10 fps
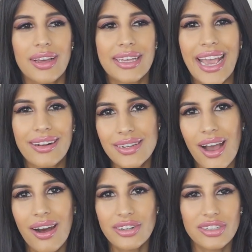Get in
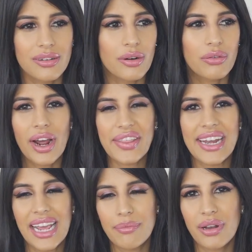touch or write their
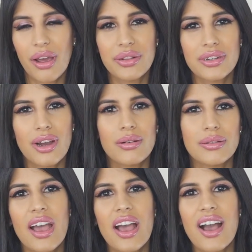name below in the comment.